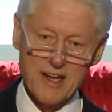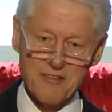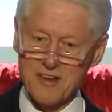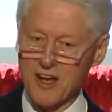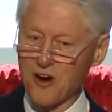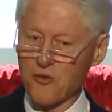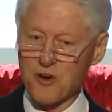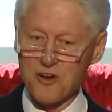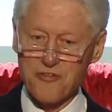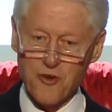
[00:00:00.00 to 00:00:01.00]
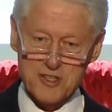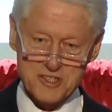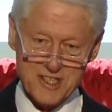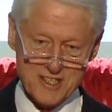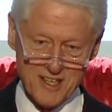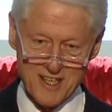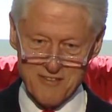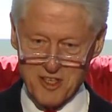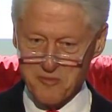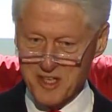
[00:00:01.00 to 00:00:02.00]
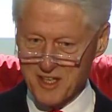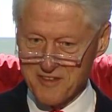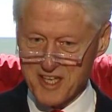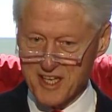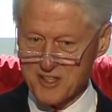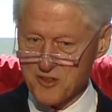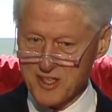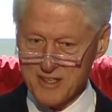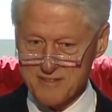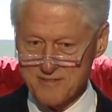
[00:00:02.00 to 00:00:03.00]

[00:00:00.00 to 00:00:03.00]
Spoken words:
even though we're fortunate to live in the middle of the country,